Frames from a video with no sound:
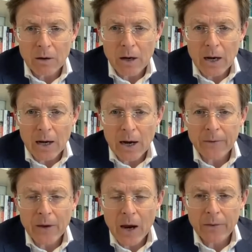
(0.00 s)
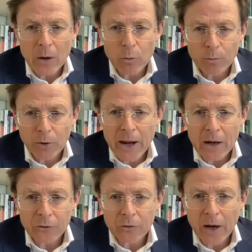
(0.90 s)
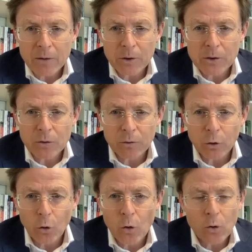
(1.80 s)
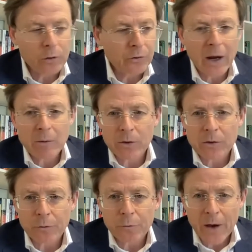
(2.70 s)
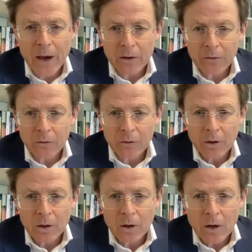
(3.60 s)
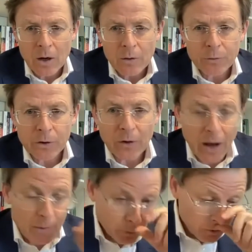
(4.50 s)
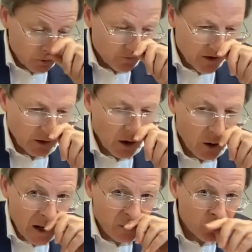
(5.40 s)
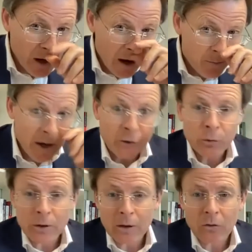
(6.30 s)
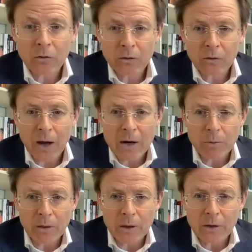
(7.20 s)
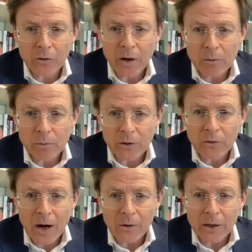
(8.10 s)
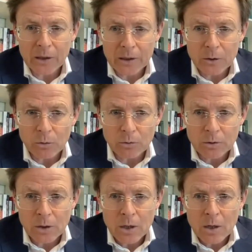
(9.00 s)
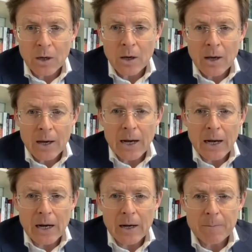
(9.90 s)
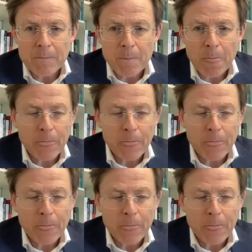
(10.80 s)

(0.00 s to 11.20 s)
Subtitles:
And they will bring out statements of law or statements of fact. For example, and we'll come back to it, this statement that settlements are illegal. And